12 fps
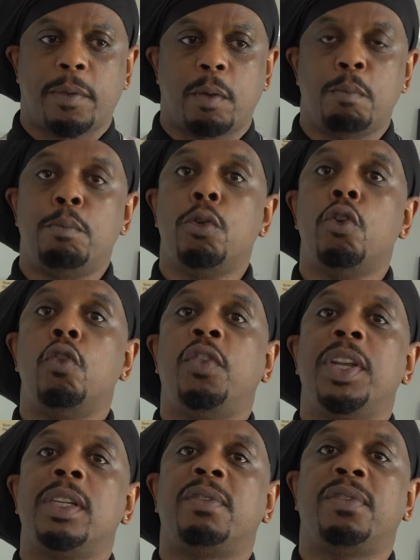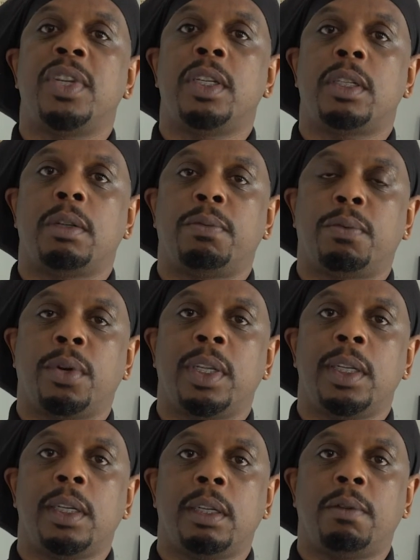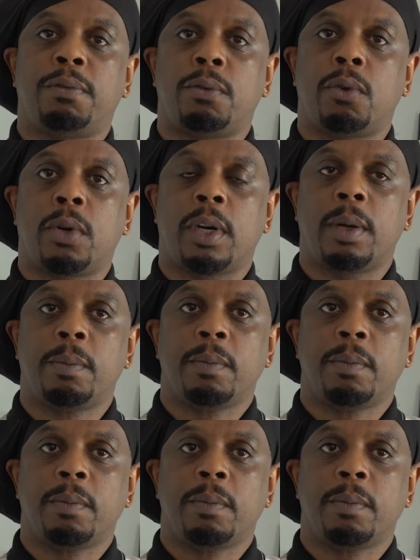move his vision for healing forward,